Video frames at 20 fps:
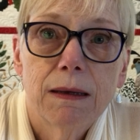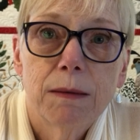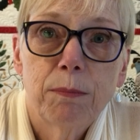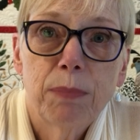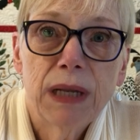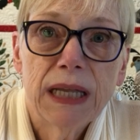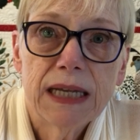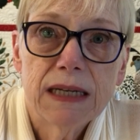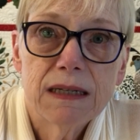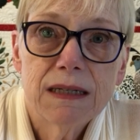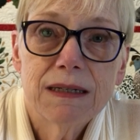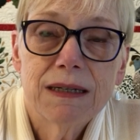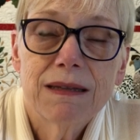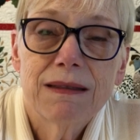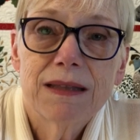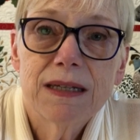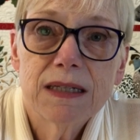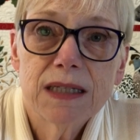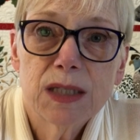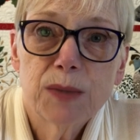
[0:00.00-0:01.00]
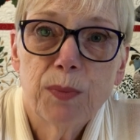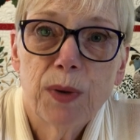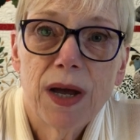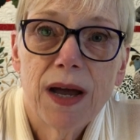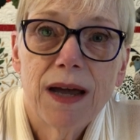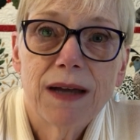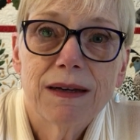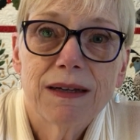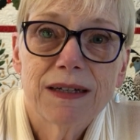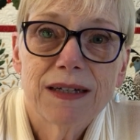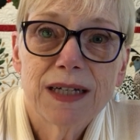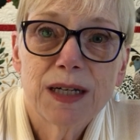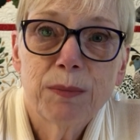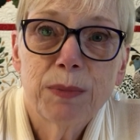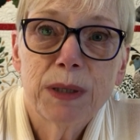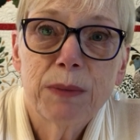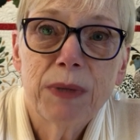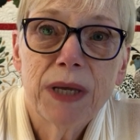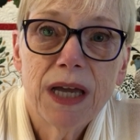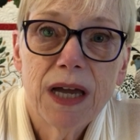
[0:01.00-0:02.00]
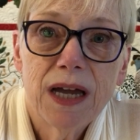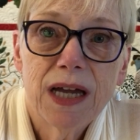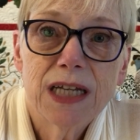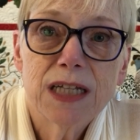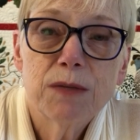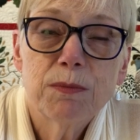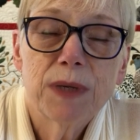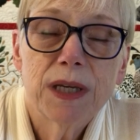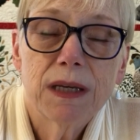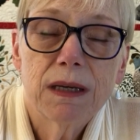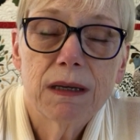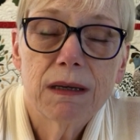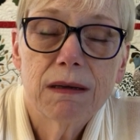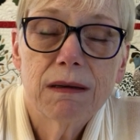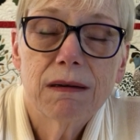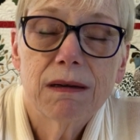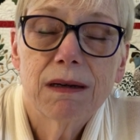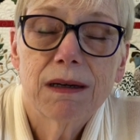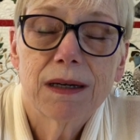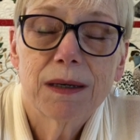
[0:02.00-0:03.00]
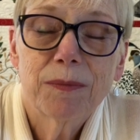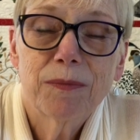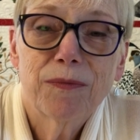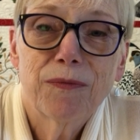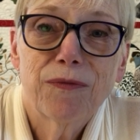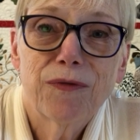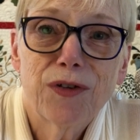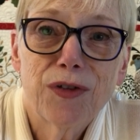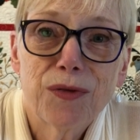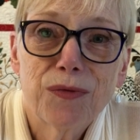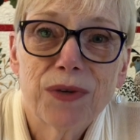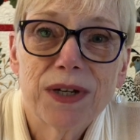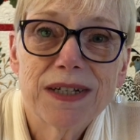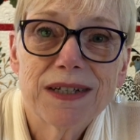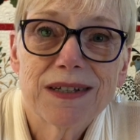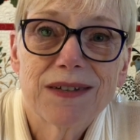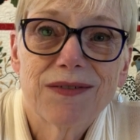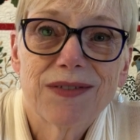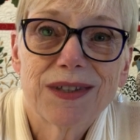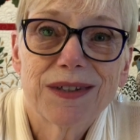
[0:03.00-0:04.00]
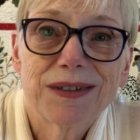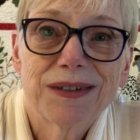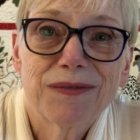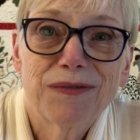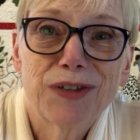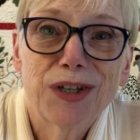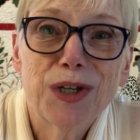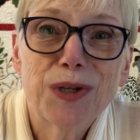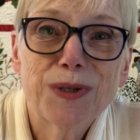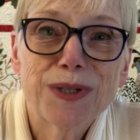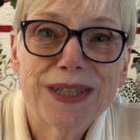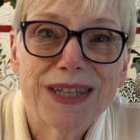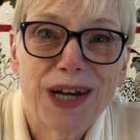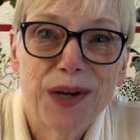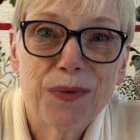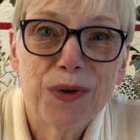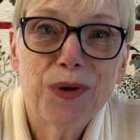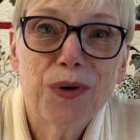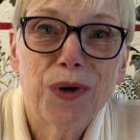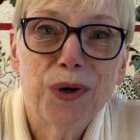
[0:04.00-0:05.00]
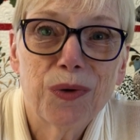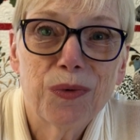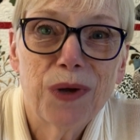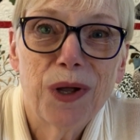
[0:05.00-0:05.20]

planted in this spot, and it'll be behind me for the rest of the videos that I record